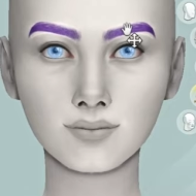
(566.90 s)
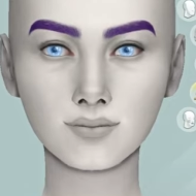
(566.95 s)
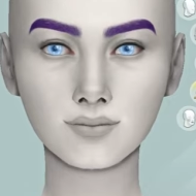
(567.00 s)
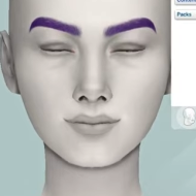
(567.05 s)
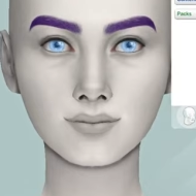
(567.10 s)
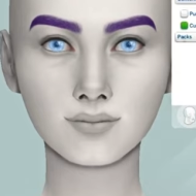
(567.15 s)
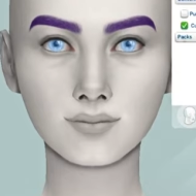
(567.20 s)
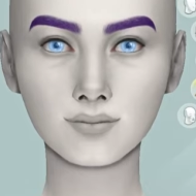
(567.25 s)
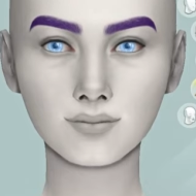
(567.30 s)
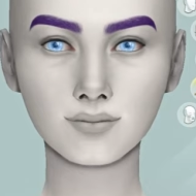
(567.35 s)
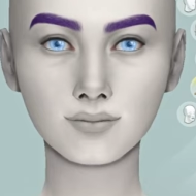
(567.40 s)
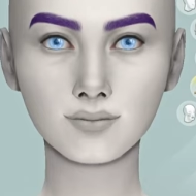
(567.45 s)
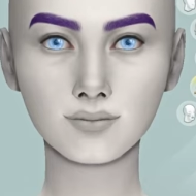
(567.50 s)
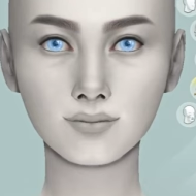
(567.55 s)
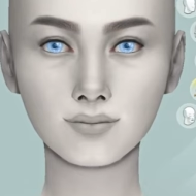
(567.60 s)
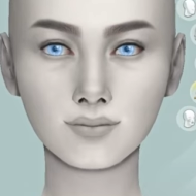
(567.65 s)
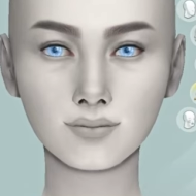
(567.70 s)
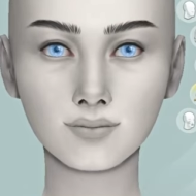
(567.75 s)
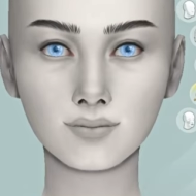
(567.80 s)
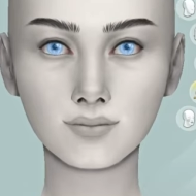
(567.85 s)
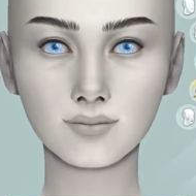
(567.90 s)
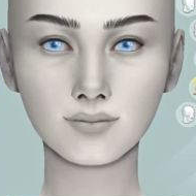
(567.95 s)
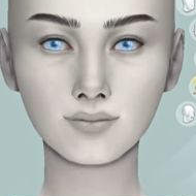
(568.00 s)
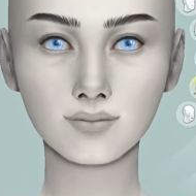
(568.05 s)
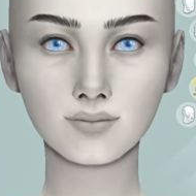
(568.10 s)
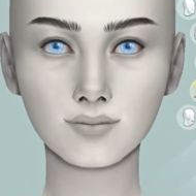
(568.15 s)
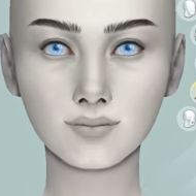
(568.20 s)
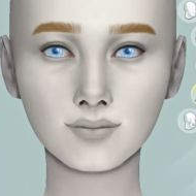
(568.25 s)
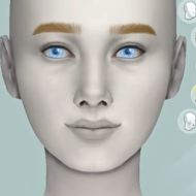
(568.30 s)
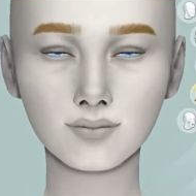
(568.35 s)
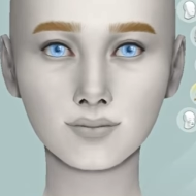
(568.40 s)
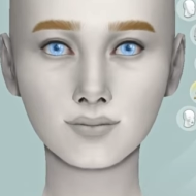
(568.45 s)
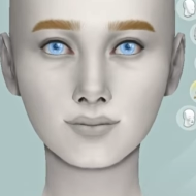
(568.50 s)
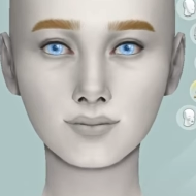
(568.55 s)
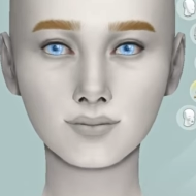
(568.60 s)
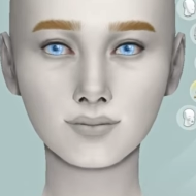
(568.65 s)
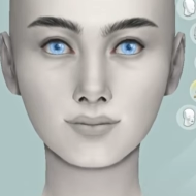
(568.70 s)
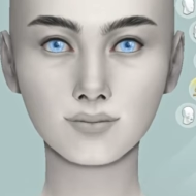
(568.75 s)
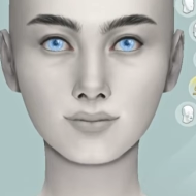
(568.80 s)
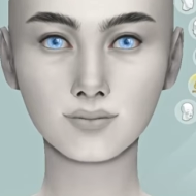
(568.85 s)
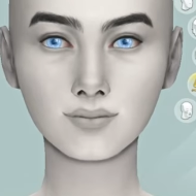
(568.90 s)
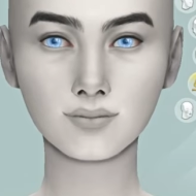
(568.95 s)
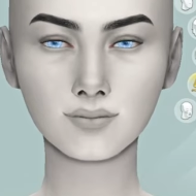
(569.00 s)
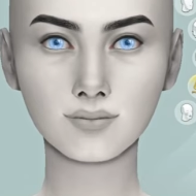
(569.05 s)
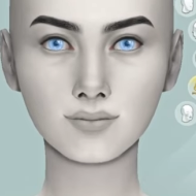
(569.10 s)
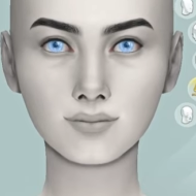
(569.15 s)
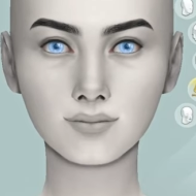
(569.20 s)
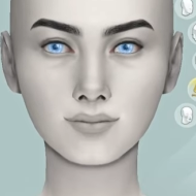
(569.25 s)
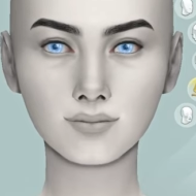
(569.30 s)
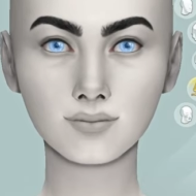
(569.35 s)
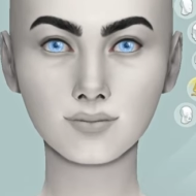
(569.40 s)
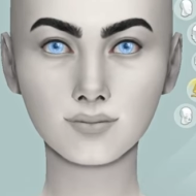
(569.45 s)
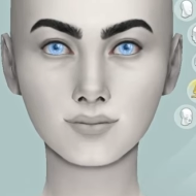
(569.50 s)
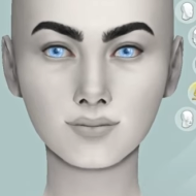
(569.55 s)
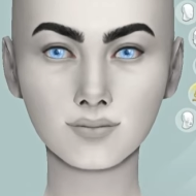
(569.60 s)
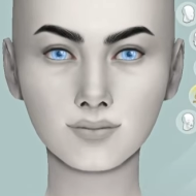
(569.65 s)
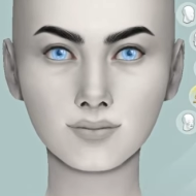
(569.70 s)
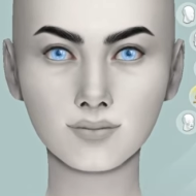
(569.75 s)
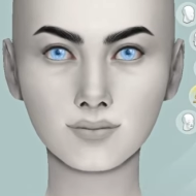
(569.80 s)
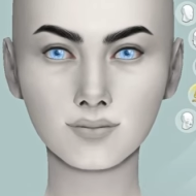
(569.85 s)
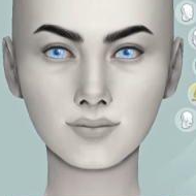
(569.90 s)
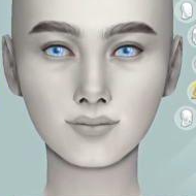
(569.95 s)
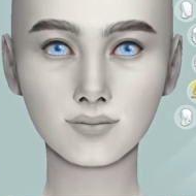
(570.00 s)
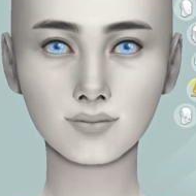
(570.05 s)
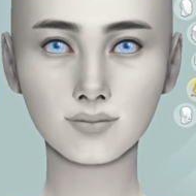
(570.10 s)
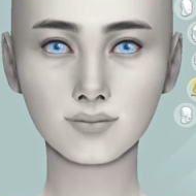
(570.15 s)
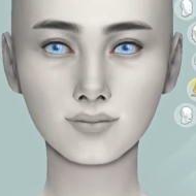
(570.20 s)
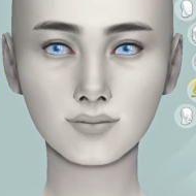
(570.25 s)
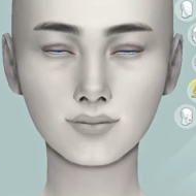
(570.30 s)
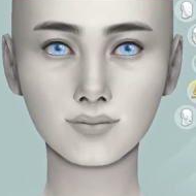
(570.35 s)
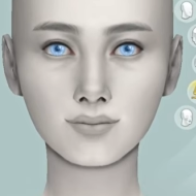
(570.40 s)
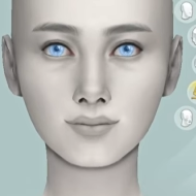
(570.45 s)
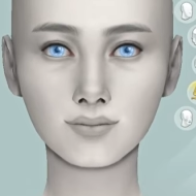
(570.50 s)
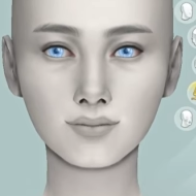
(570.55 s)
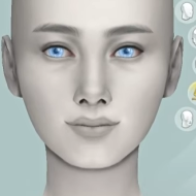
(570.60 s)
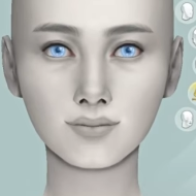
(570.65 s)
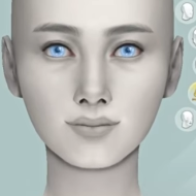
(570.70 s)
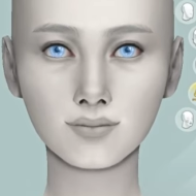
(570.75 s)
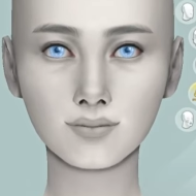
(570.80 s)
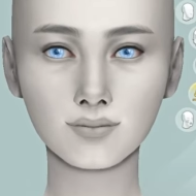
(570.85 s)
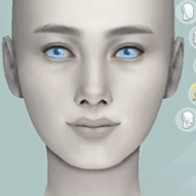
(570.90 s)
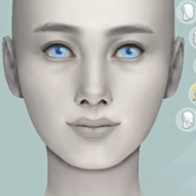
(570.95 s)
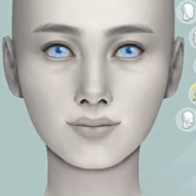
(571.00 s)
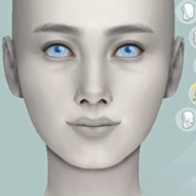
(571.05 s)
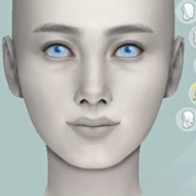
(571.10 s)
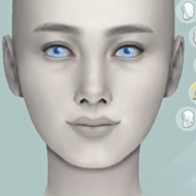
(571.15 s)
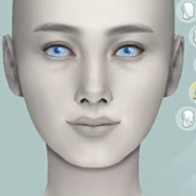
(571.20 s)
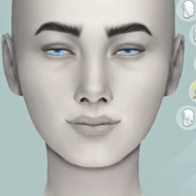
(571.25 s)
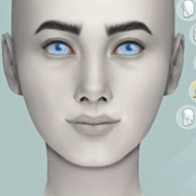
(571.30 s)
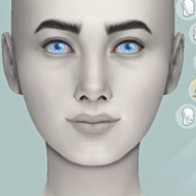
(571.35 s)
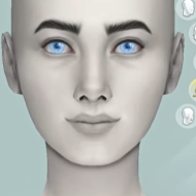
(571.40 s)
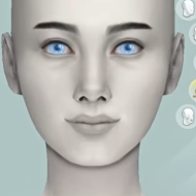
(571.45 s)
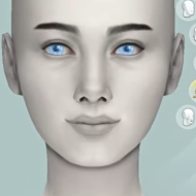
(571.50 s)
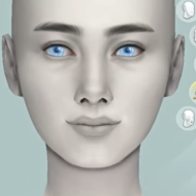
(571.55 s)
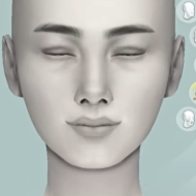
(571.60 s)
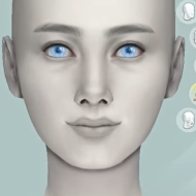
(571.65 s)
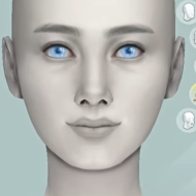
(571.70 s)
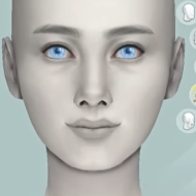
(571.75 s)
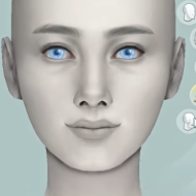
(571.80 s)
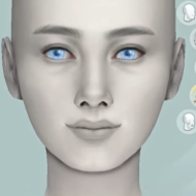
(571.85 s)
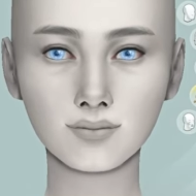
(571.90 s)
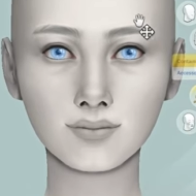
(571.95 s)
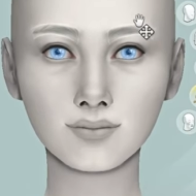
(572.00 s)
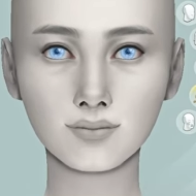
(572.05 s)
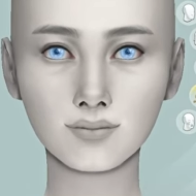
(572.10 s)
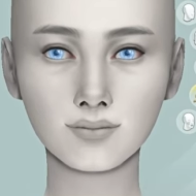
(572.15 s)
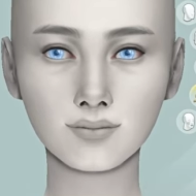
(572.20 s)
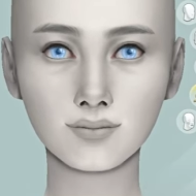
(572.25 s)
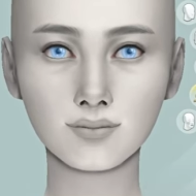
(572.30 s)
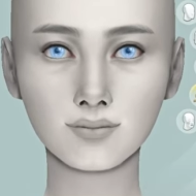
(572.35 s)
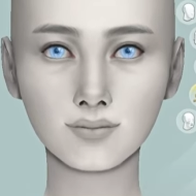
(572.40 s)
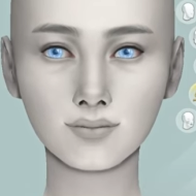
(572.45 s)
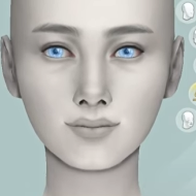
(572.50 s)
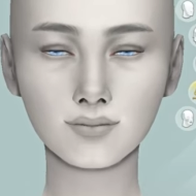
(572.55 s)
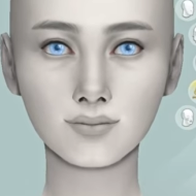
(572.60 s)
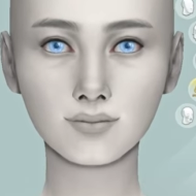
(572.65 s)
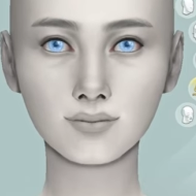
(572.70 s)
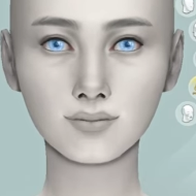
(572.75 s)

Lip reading: (not speaking)